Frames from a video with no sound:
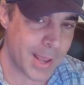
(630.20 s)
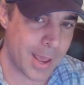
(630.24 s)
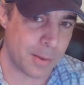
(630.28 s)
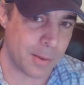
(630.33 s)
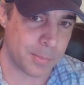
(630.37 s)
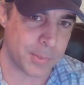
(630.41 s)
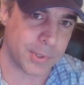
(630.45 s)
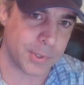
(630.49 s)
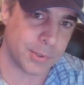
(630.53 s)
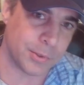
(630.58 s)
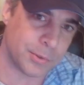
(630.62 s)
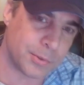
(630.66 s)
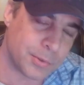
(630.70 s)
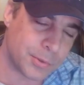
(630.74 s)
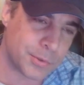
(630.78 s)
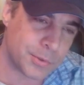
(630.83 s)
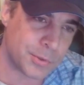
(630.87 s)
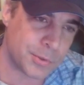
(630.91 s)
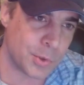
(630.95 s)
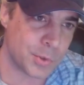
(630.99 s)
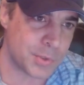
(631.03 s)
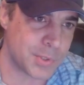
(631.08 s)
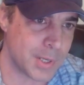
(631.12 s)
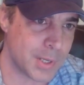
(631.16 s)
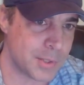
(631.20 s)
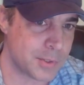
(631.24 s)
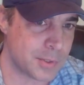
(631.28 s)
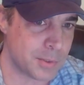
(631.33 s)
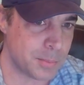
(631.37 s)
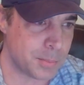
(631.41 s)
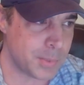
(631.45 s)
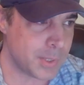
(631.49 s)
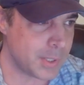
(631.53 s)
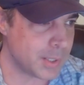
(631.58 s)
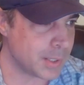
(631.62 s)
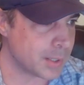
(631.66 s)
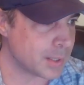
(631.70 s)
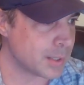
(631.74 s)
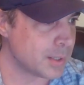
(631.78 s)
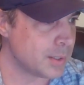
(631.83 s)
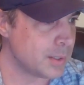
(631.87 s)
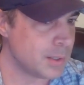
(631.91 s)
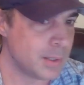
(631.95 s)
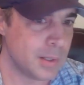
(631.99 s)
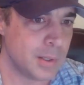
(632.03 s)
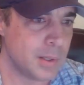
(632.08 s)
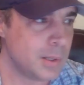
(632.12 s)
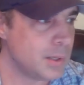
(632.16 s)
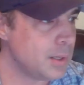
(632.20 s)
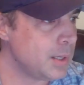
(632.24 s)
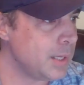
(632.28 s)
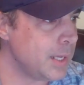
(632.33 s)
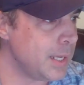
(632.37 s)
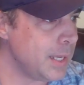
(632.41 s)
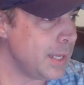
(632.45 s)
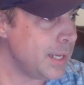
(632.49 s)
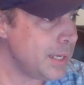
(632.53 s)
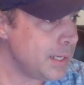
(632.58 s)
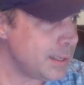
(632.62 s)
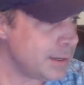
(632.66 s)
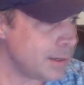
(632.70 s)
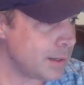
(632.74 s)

because there's no sense in being in